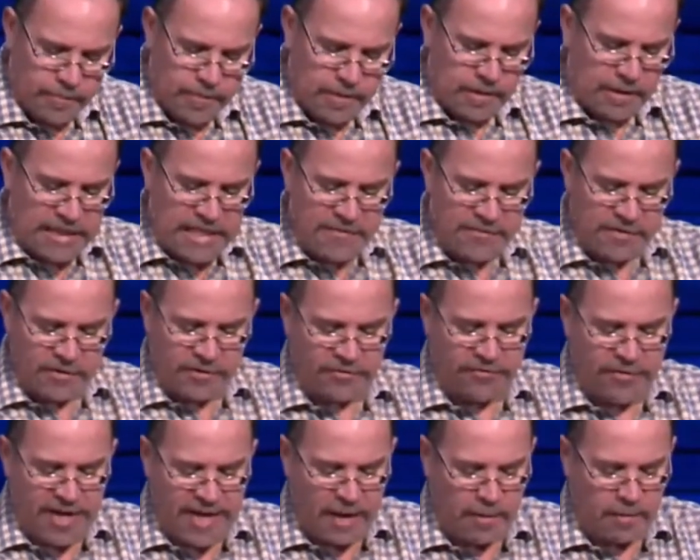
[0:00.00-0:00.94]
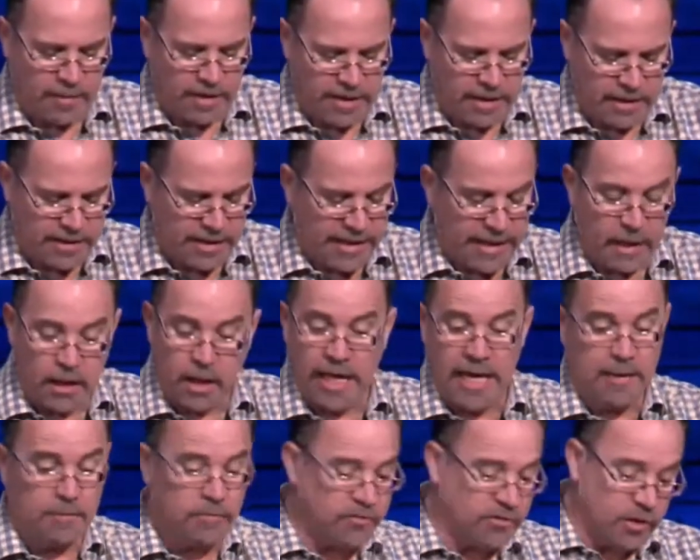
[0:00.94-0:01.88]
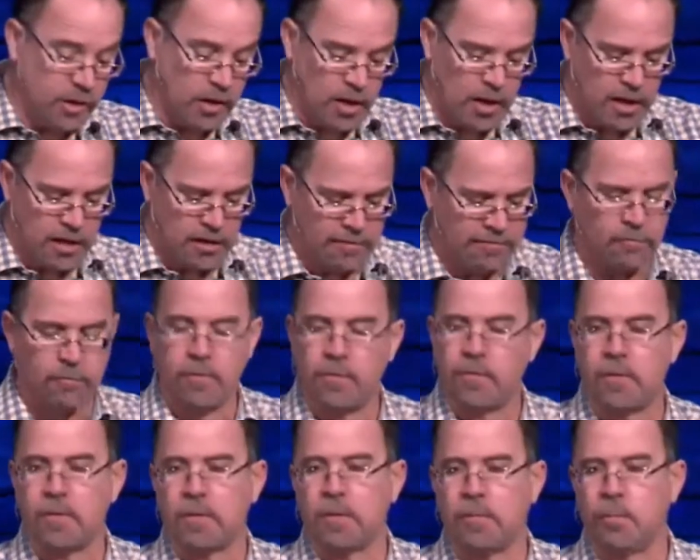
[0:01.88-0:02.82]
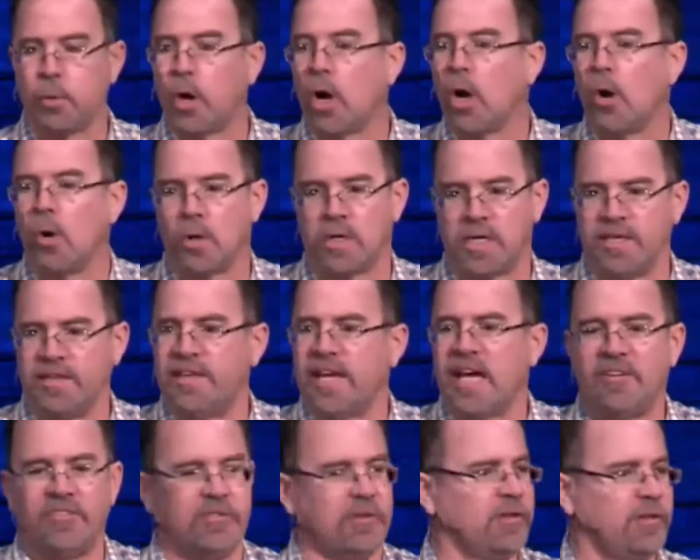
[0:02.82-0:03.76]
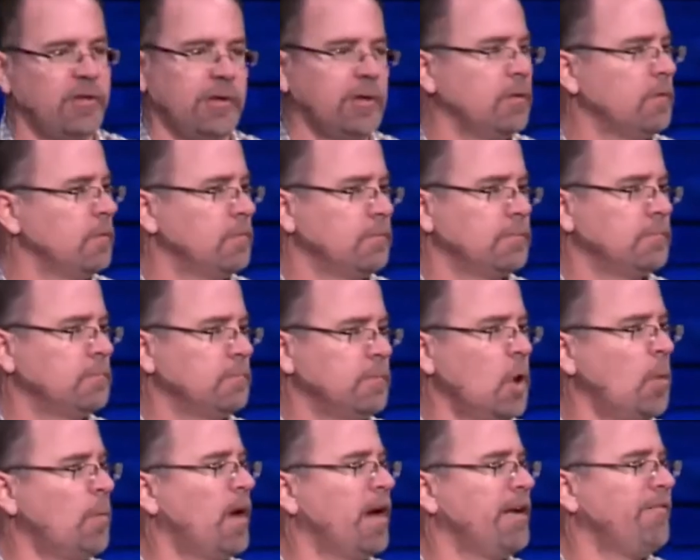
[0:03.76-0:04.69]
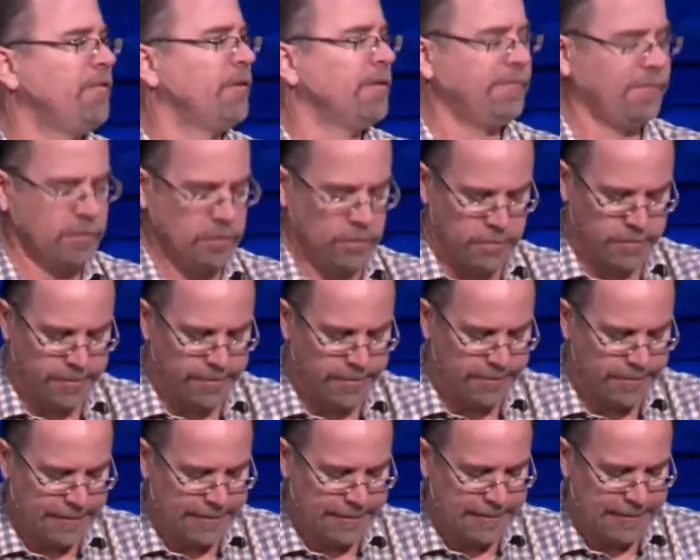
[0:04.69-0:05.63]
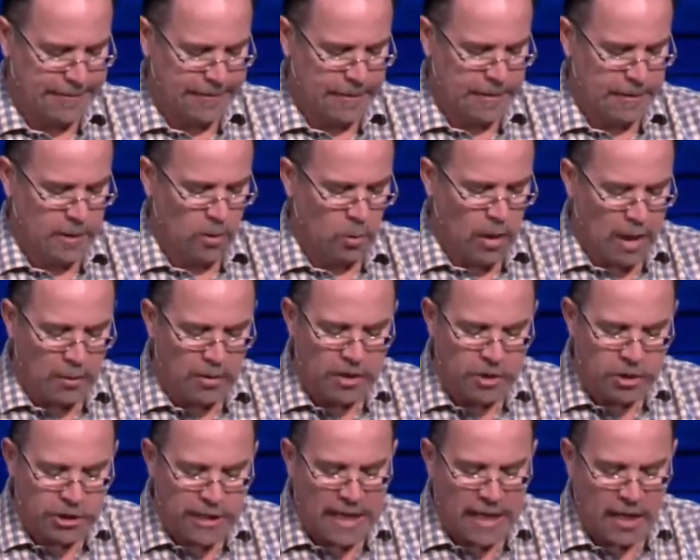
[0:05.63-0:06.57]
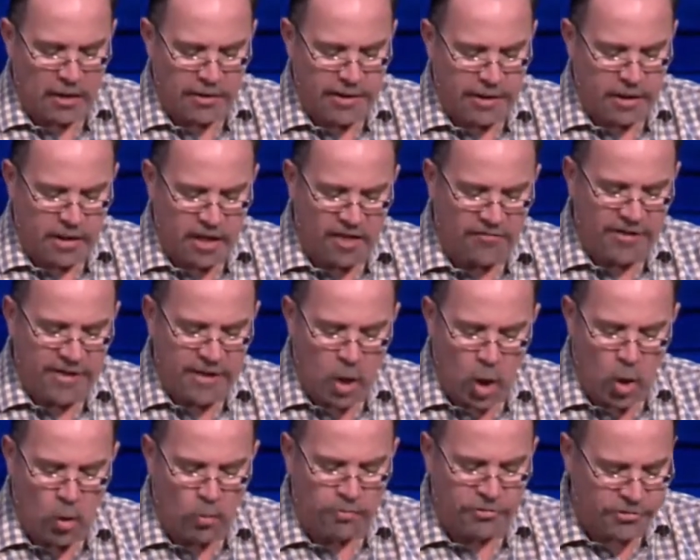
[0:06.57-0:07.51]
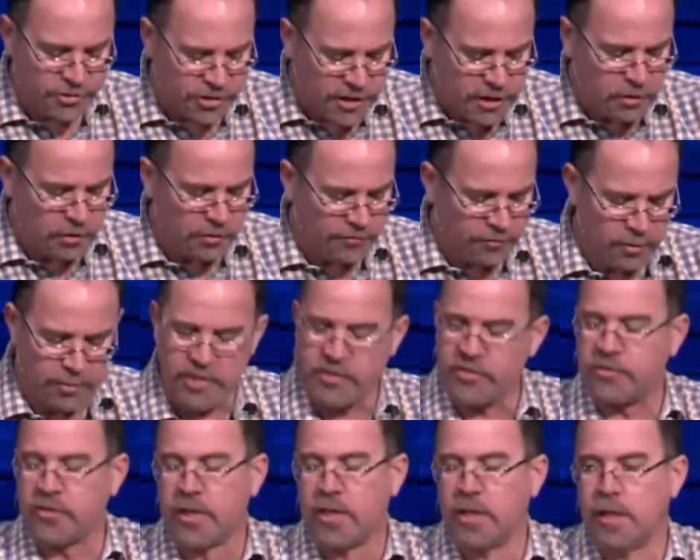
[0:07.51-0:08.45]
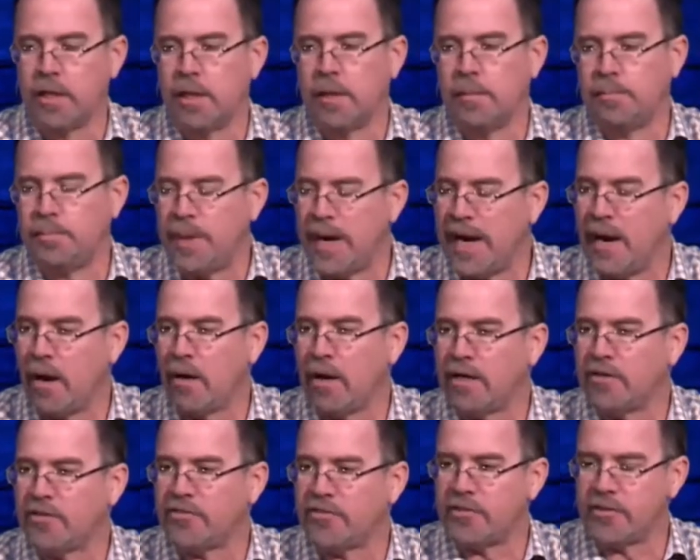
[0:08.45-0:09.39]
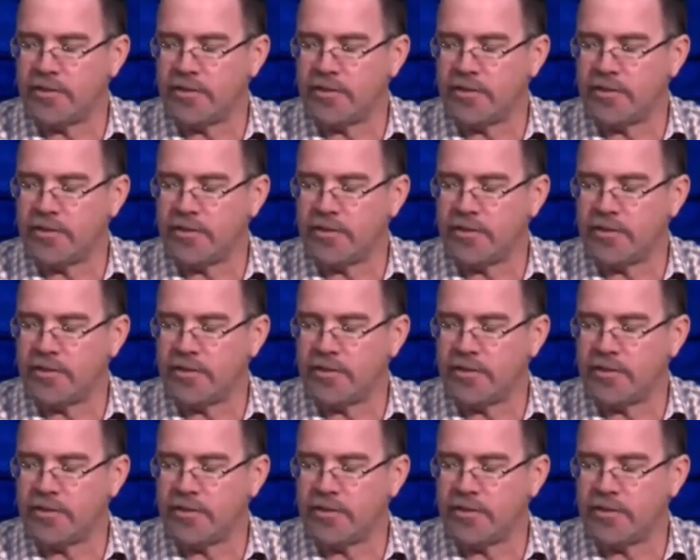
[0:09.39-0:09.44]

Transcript: Leave his family that he claims to love broke and destitute. No money for food. Why would a child in a loving home steal from his parents